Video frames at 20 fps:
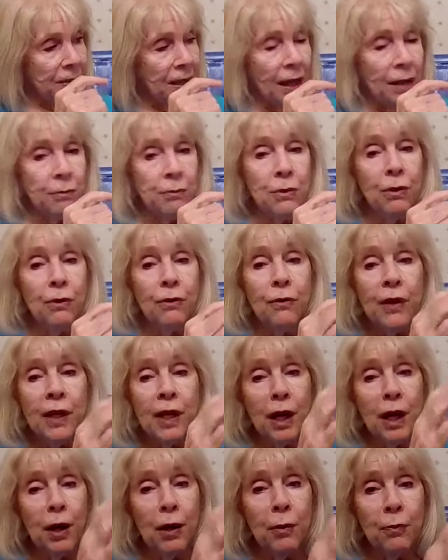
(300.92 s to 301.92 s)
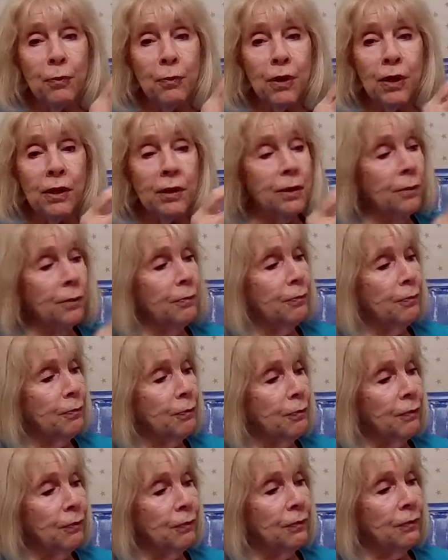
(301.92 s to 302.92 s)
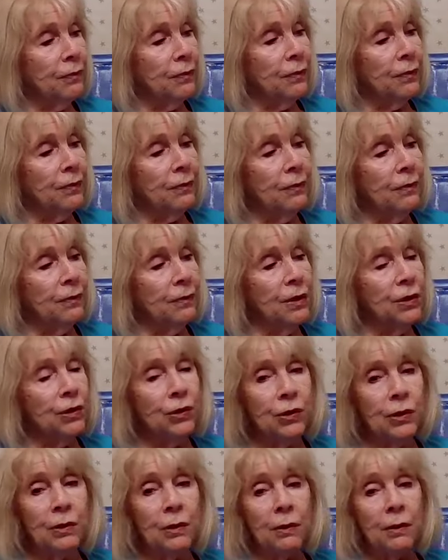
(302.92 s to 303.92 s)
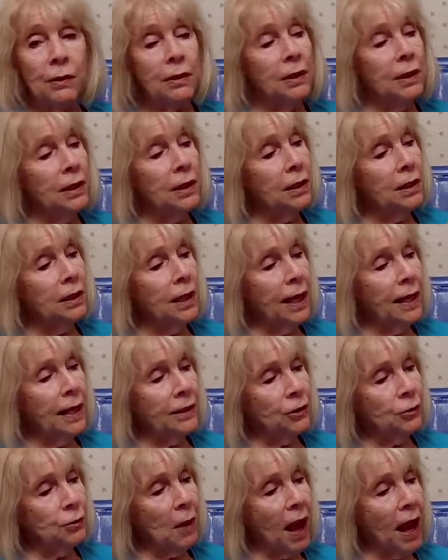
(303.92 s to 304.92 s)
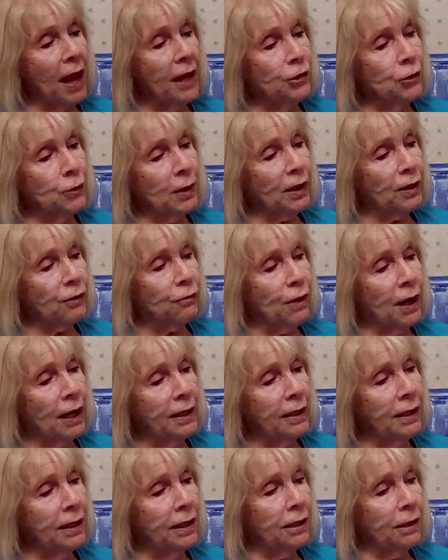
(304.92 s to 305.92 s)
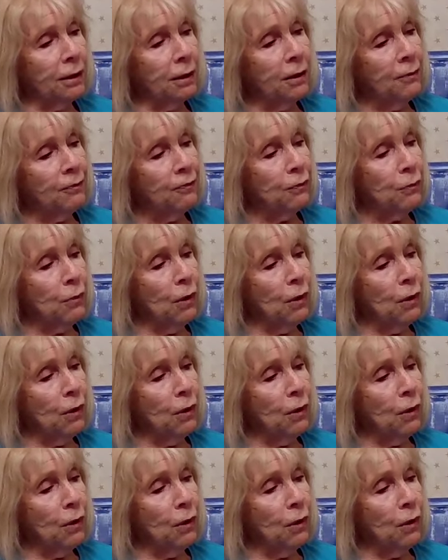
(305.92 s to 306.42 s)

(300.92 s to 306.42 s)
and moving upward, this little aspect right here,